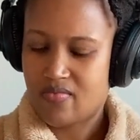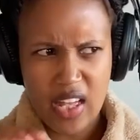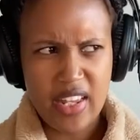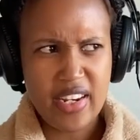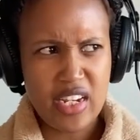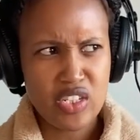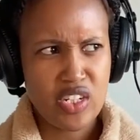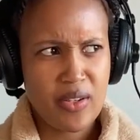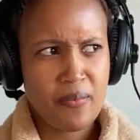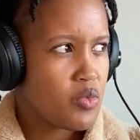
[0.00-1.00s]
And he
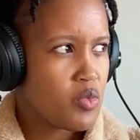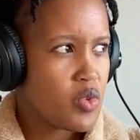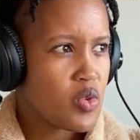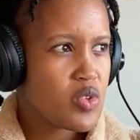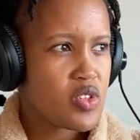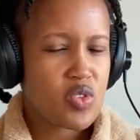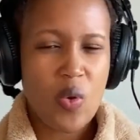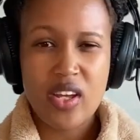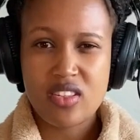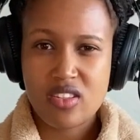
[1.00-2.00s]
actually uses
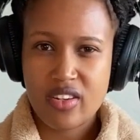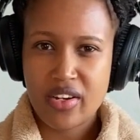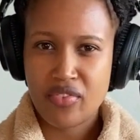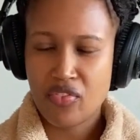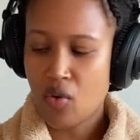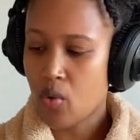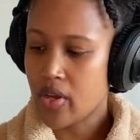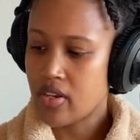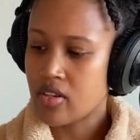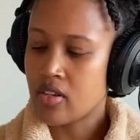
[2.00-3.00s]
quite straightforward